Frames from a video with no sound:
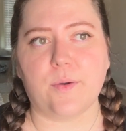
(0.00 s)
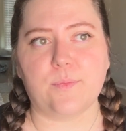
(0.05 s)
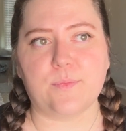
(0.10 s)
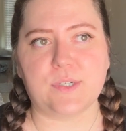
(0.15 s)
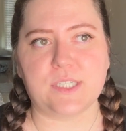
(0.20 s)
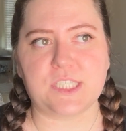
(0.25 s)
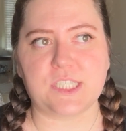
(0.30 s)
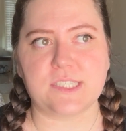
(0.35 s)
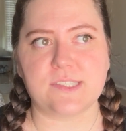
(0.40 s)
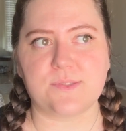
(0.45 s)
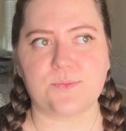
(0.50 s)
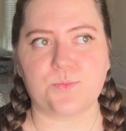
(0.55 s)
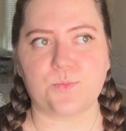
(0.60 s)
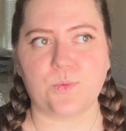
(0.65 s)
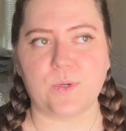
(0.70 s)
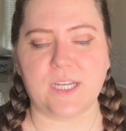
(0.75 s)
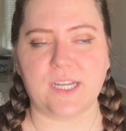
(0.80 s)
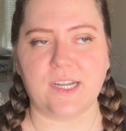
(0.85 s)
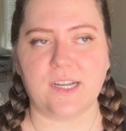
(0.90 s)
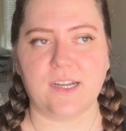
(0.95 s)
which is
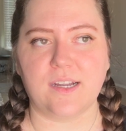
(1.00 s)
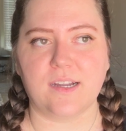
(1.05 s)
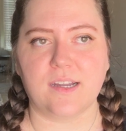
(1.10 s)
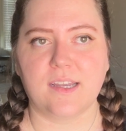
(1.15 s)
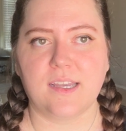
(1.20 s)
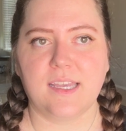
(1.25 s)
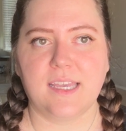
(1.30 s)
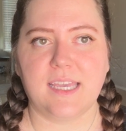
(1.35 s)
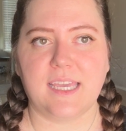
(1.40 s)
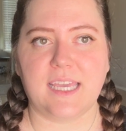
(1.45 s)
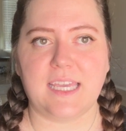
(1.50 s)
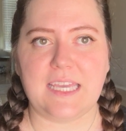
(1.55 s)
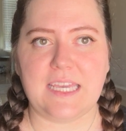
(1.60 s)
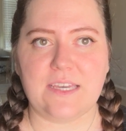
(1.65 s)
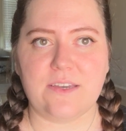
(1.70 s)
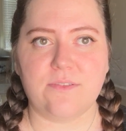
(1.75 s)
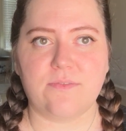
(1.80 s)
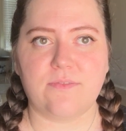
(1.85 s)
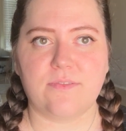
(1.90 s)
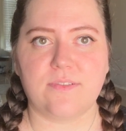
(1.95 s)
where
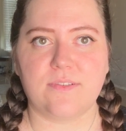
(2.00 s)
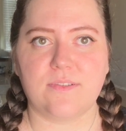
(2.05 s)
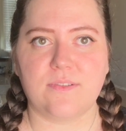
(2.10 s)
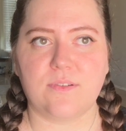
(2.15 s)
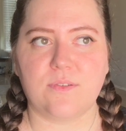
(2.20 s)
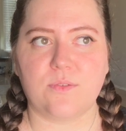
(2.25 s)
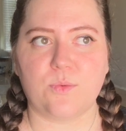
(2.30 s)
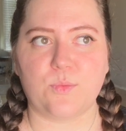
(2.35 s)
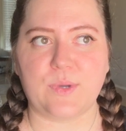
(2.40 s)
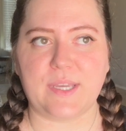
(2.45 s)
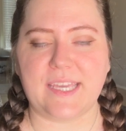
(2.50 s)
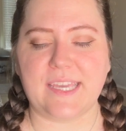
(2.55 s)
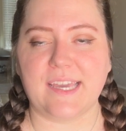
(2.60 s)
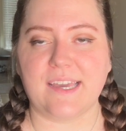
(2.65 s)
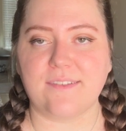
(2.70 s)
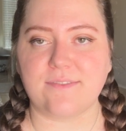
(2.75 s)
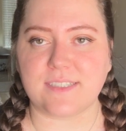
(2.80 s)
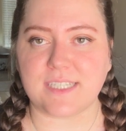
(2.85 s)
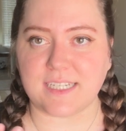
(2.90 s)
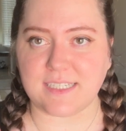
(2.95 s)
if we
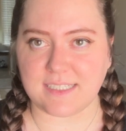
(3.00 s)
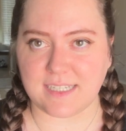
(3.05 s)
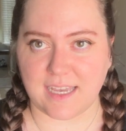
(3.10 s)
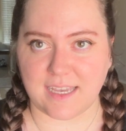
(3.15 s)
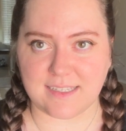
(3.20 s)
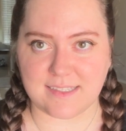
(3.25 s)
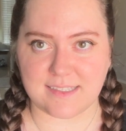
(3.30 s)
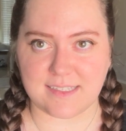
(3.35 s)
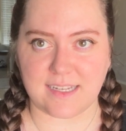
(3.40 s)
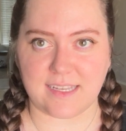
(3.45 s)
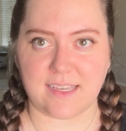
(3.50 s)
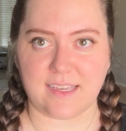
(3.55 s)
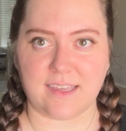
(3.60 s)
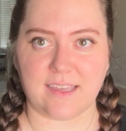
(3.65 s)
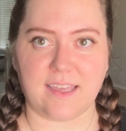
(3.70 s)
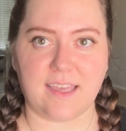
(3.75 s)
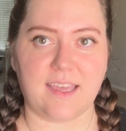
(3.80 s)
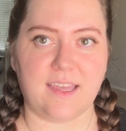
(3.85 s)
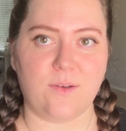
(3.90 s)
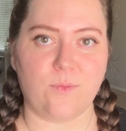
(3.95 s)
have done
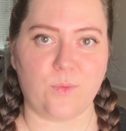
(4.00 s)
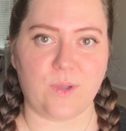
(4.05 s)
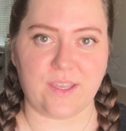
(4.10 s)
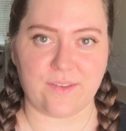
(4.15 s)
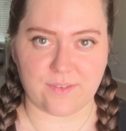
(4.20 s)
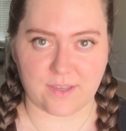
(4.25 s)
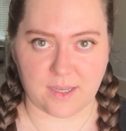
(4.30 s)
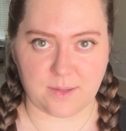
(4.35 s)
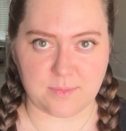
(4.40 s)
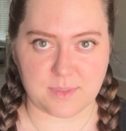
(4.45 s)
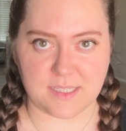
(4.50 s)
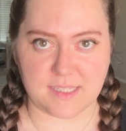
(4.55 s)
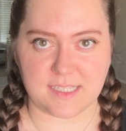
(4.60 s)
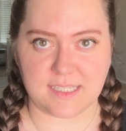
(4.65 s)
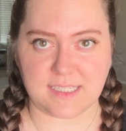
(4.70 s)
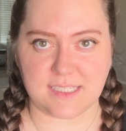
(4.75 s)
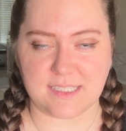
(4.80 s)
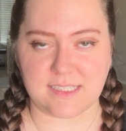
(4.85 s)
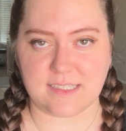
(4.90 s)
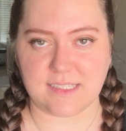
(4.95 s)
testing and we have come to the
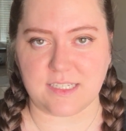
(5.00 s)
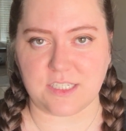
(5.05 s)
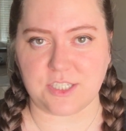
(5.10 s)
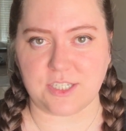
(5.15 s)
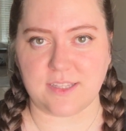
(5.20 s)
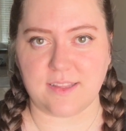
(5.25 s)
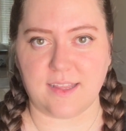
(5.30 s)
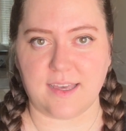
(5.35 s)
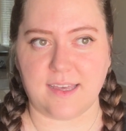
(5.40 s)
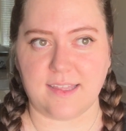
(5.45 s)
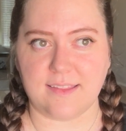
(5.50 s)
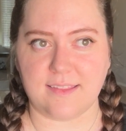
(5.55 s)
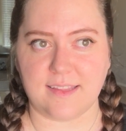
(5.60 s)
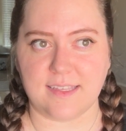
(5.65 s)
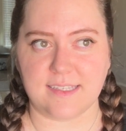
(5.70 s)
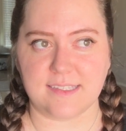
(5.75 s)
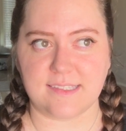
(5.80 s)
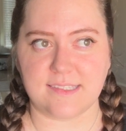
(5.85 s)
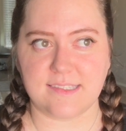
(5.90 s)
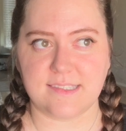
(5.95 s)
decision that
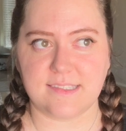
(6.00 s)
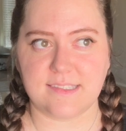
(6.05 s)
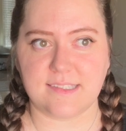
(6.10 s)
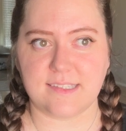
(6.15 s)
this